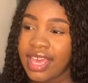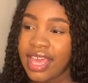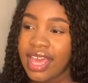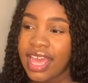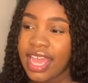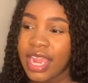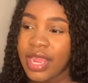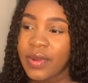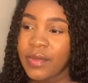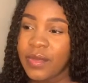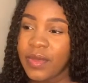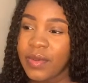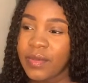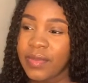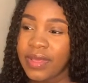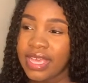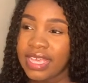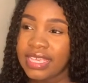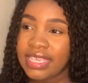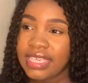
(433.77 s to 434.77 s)
I
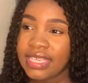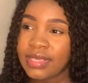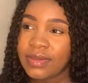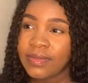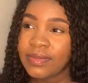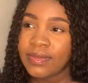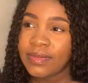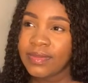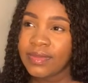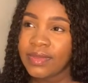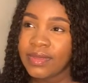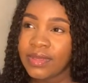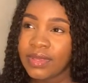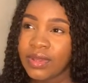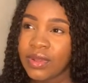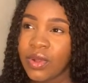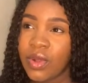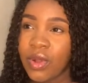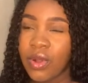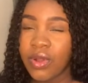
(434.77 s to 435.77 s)
remember him
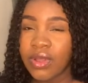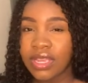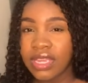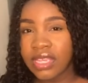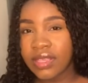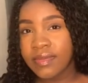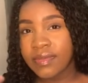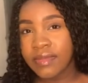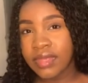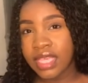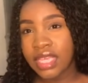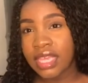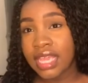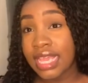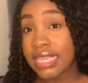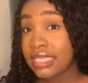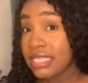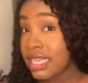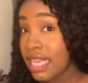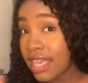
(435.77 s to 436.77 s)
calling me.
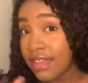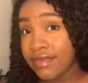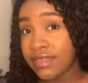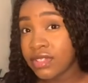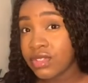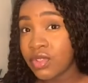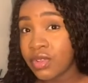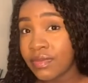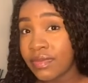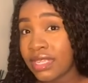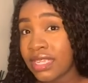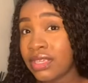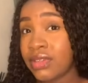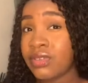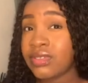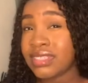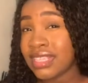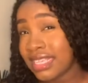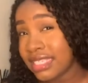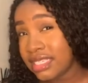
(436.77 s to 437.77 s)
I didn't have his number
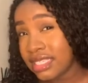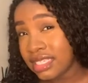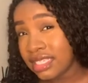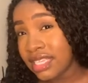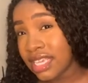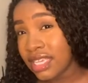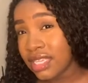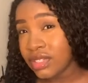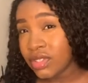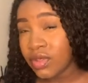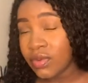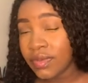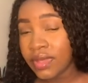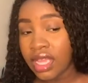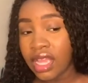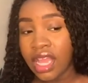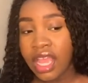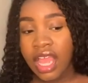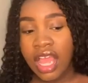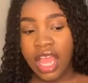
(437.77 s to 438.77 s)
because I deleted his number.
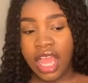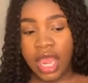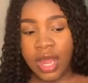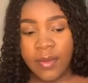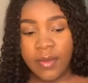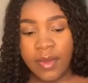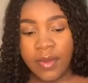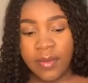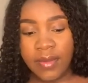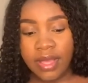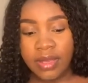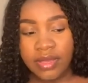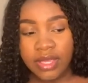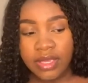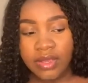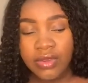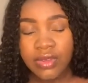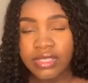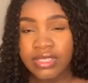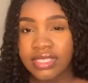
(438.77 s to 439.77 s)
I remember him
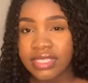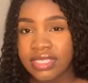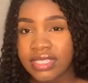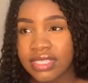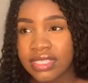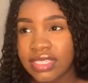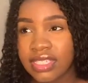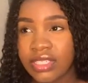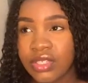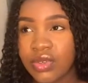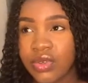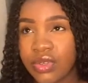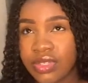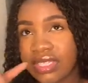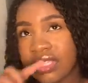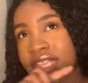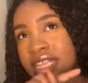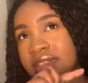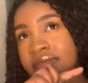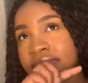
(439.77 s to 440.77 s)
because he
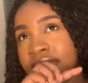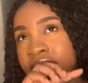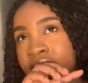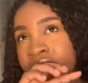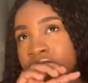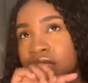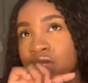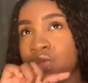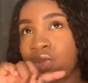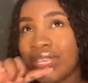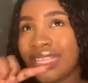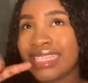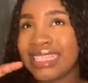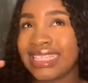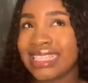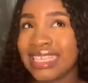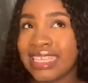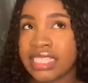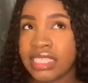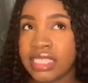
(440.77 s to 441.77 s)
ghosted me
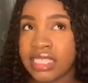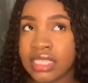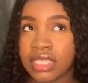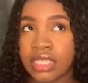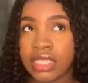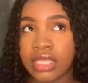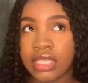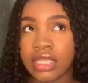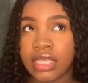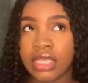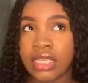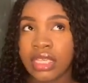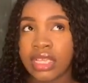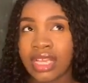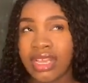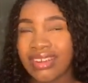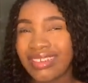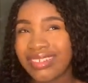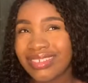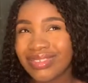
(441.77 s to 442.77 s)
2018
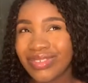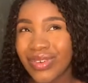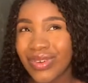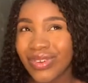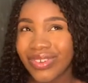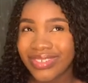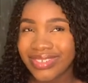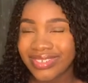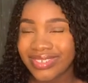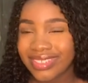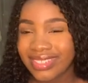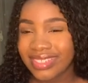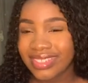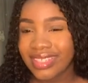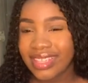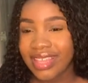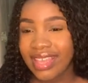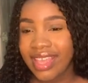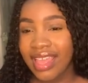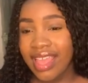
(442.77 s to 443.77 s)
around August.
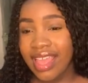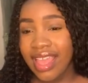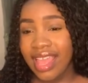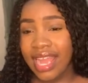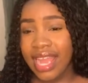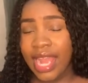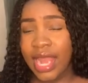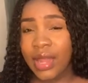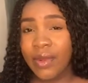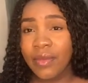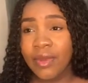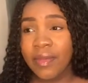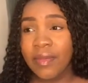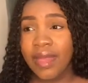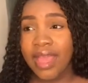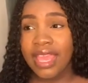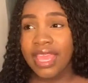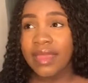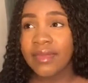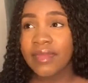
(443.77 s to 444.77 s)
And I remember
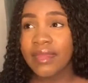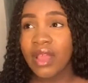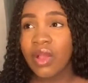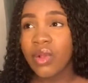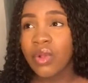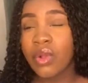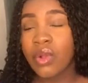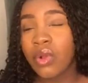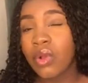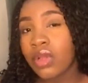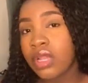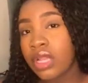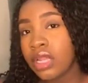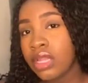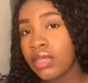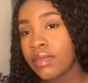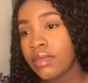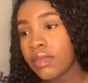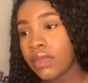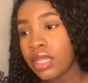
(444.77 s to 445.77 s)
him now
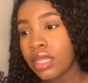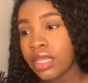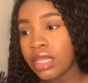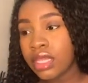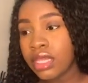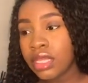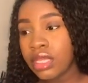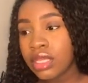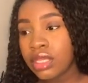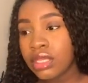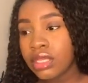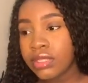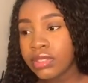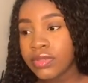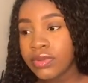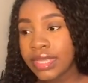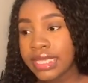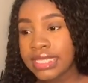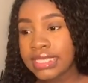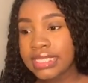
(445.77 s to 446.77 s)
calling me
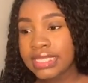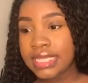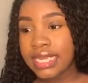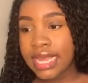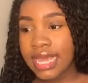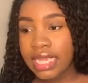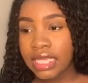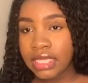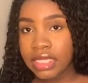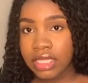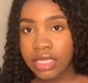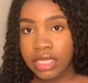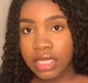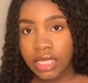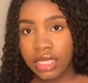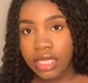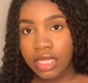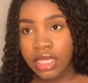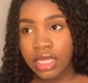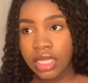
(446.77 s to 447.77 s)

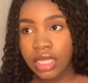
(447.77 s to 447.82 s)
2019